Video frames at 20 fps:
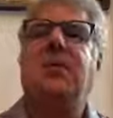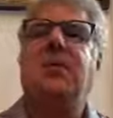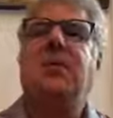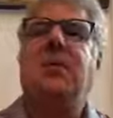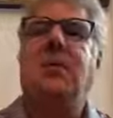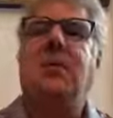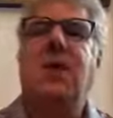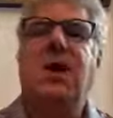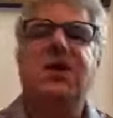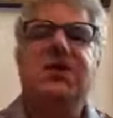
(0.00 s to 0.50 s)

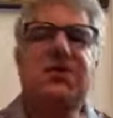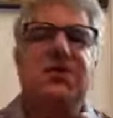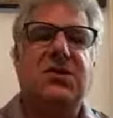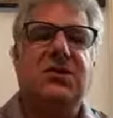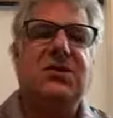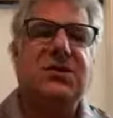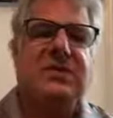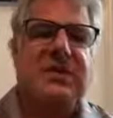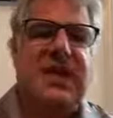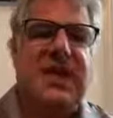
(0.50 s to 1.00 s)
What's
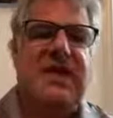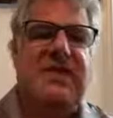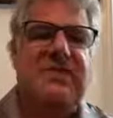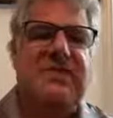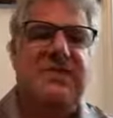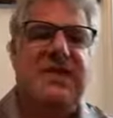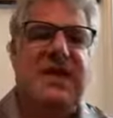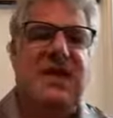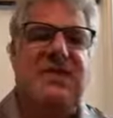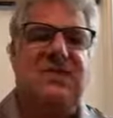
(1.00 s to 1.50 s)
your
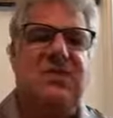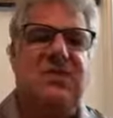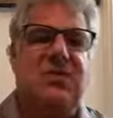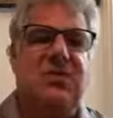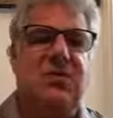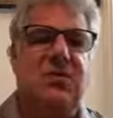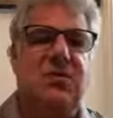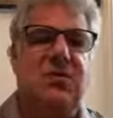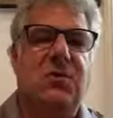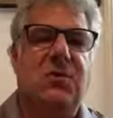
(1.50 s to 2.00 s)
sense as
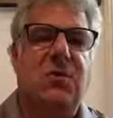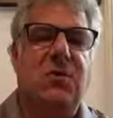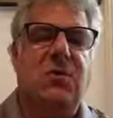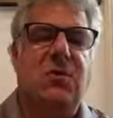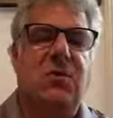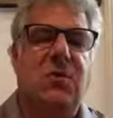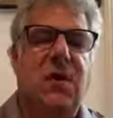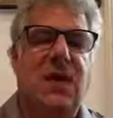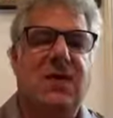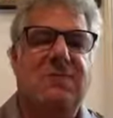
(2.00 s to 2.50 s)
to
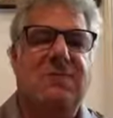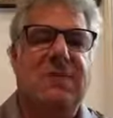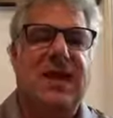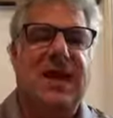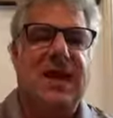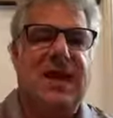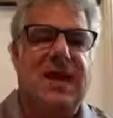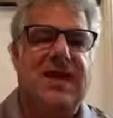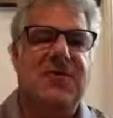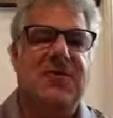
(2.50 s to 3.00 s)
what
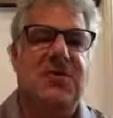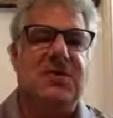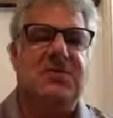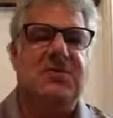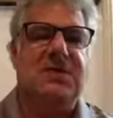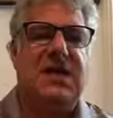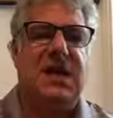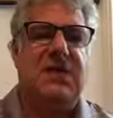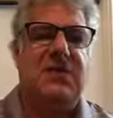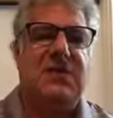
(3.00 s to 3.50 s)

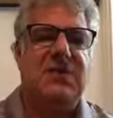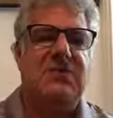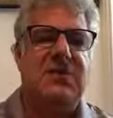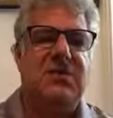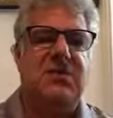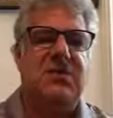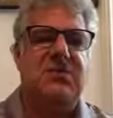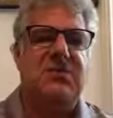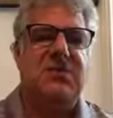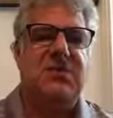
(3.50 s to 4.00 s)
behaviors that we've
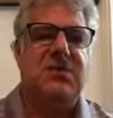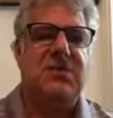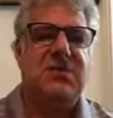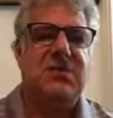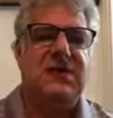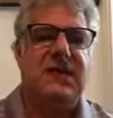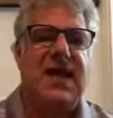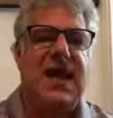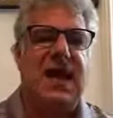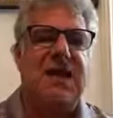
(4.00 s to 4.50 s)
used to
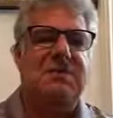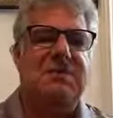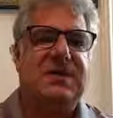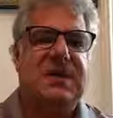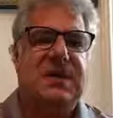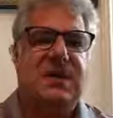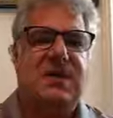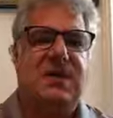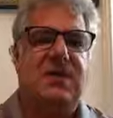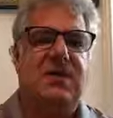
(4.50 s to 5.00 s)
adapt
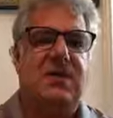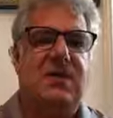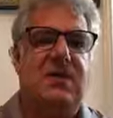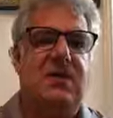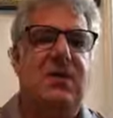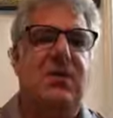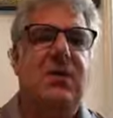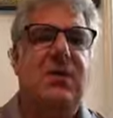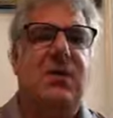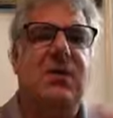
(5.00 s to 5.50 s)

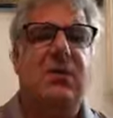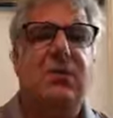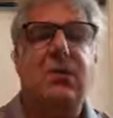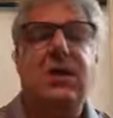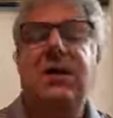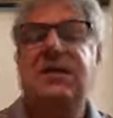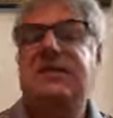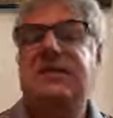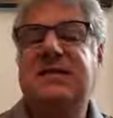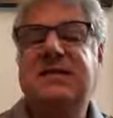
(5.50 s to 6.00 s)
here
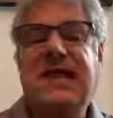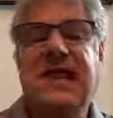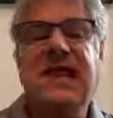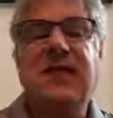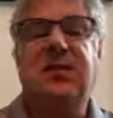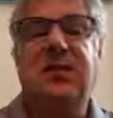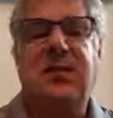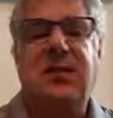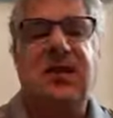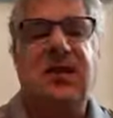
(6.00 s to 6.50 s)
will stay
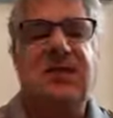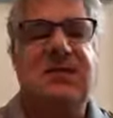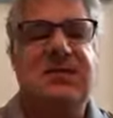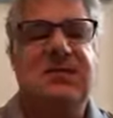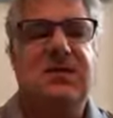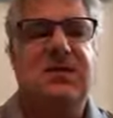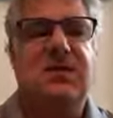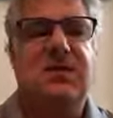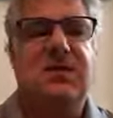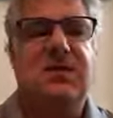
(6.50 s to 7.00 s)
with
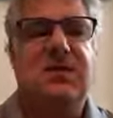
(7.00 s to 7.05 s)
us